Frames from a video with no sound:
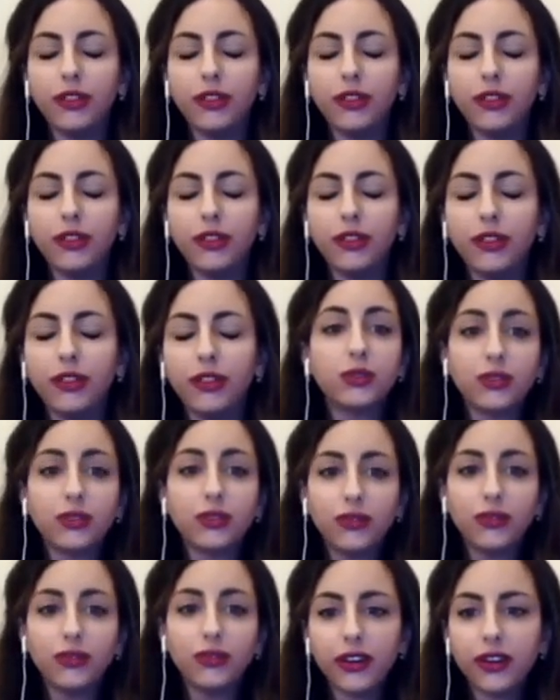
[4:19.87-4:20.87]
So it was a
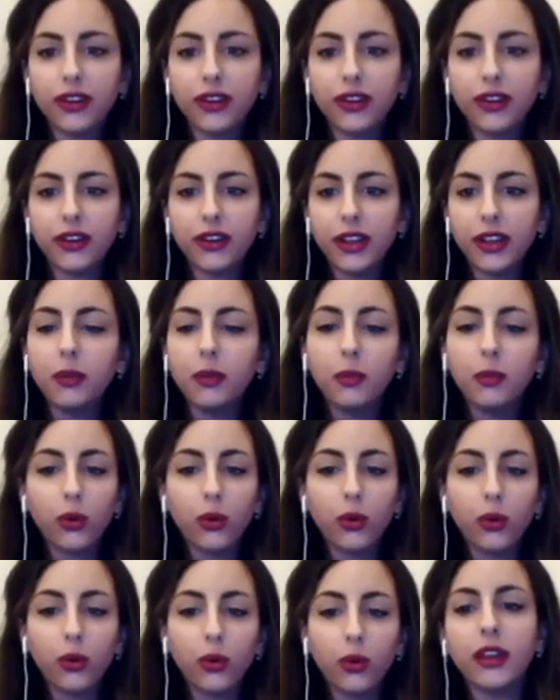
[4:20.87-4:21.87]
very
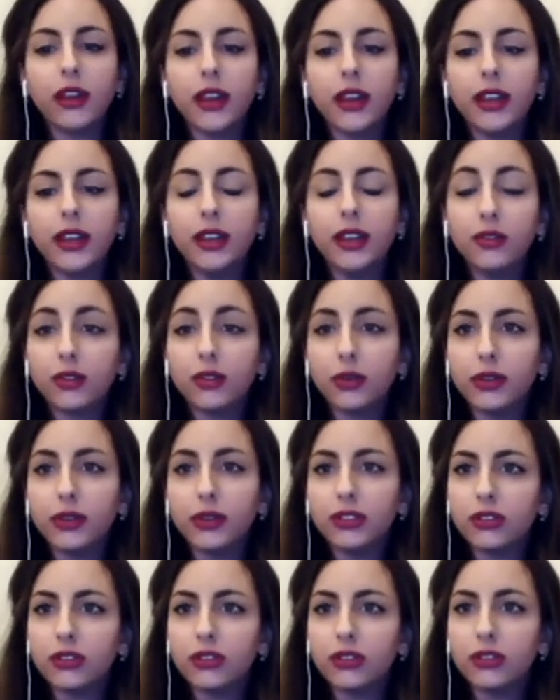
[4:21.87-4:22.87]
important and
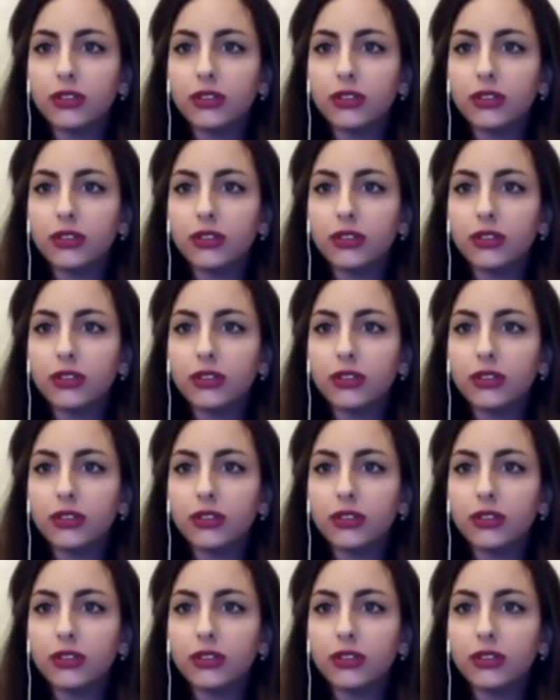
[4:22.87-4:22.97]
influential,